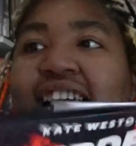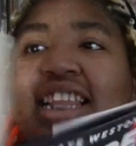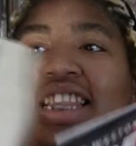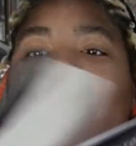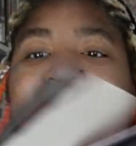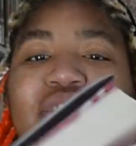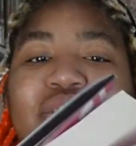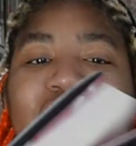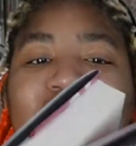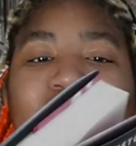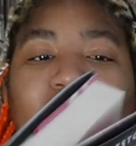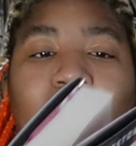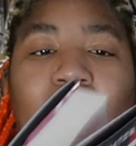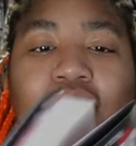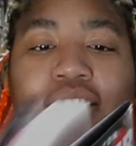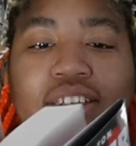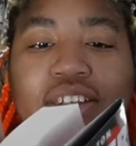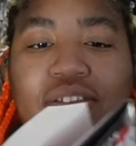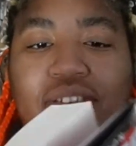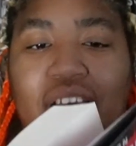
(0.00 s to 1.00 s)
This one's
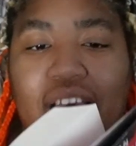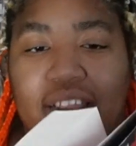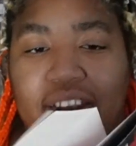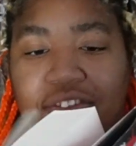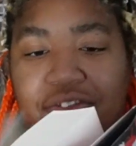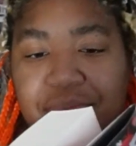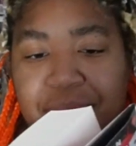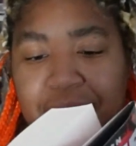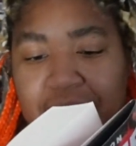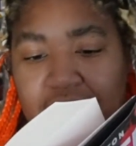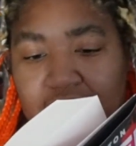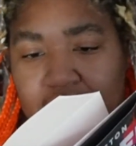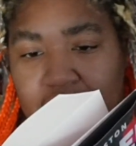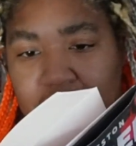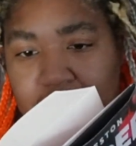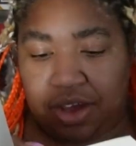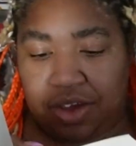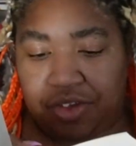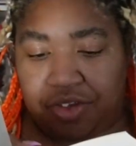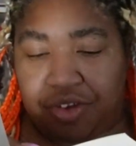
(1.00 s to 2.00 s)
also kind of big
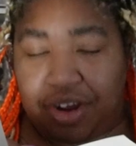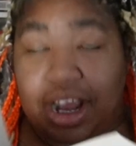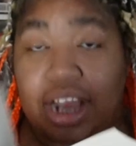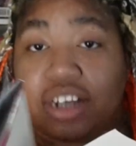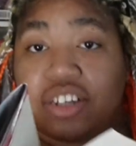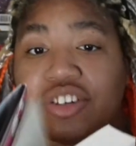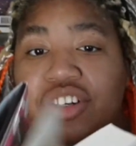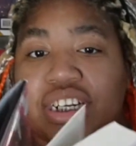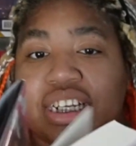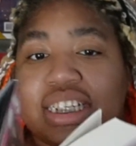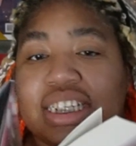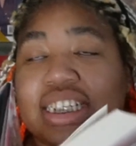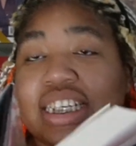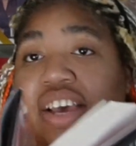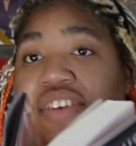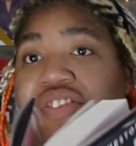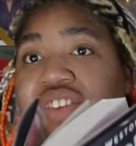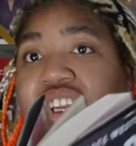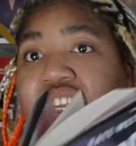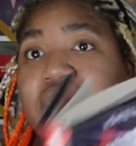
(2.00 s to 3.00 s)

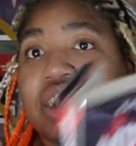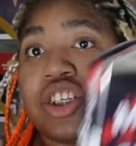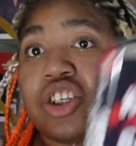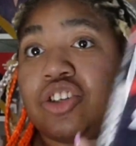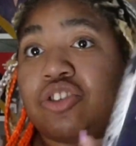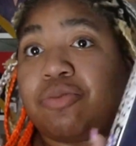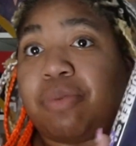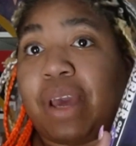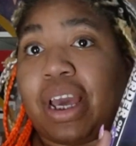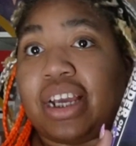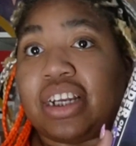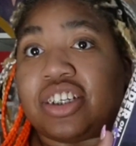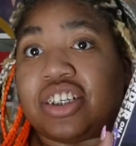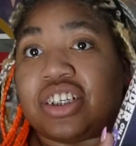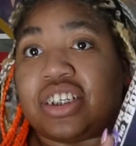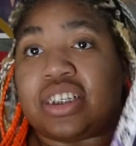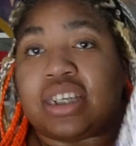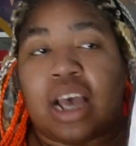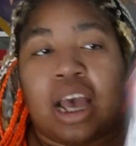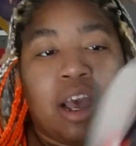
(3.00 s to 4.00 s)
372
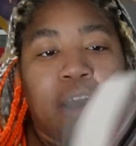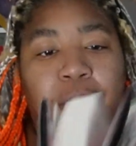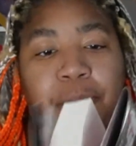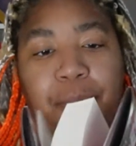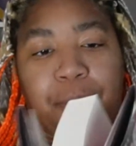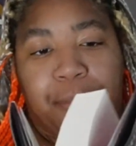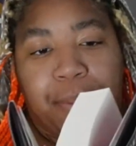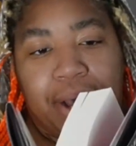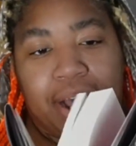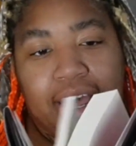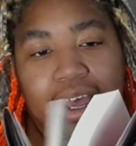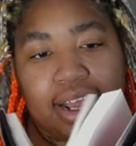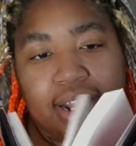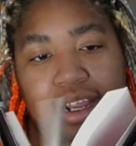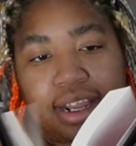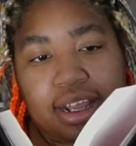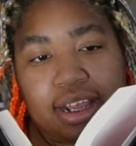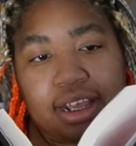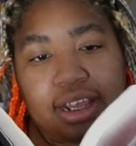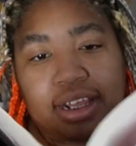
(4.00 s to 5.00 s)
pages, but
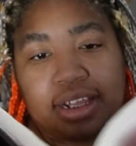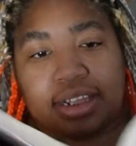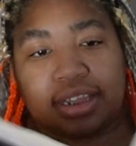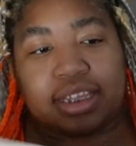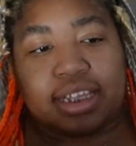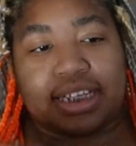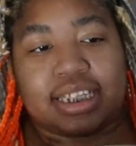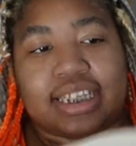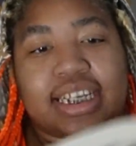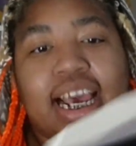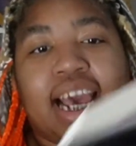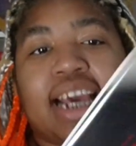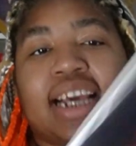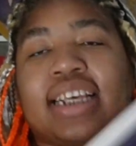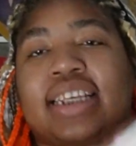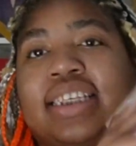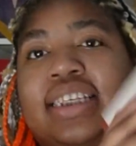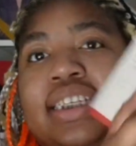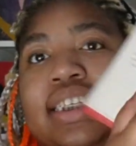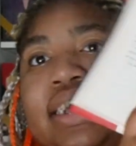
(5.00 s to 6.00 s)
the
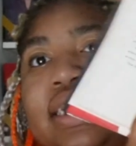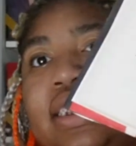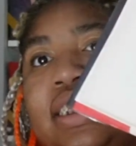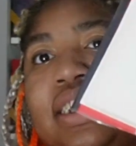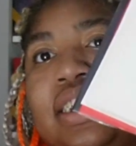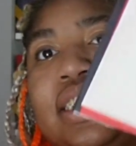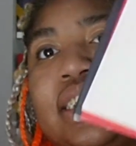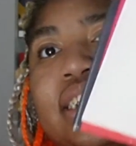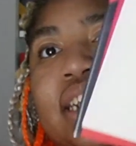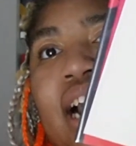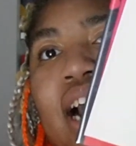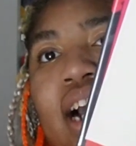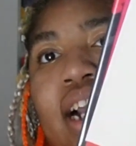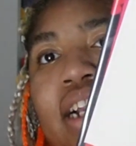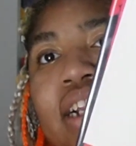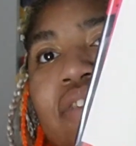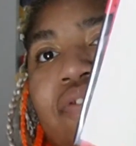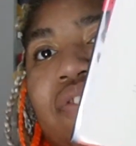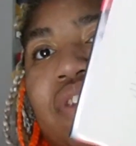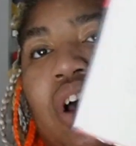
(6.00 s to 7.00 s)
text is
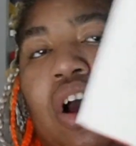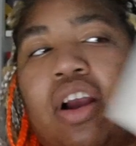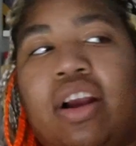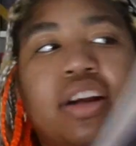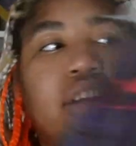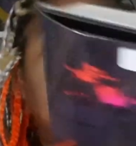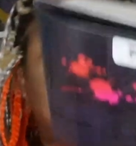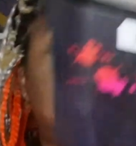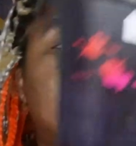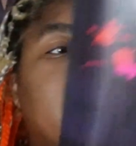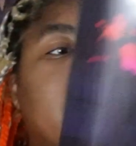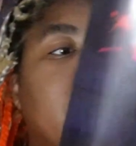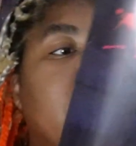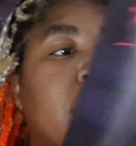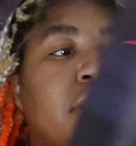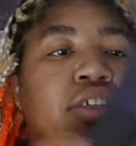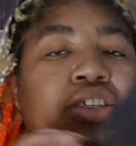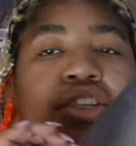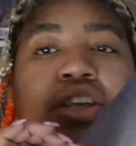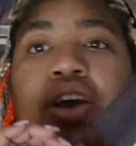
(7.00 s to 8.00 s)
kind of large.
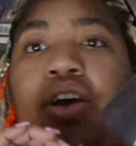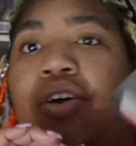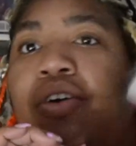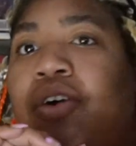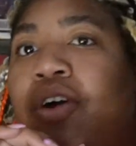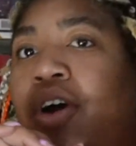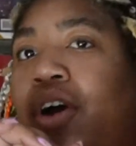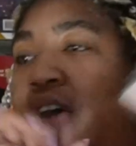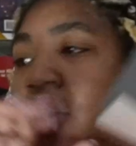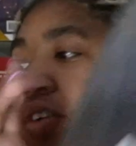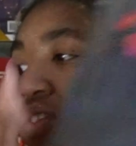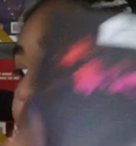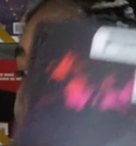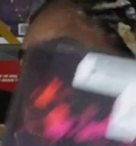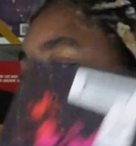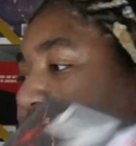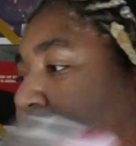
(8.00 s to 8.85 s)
So hopefully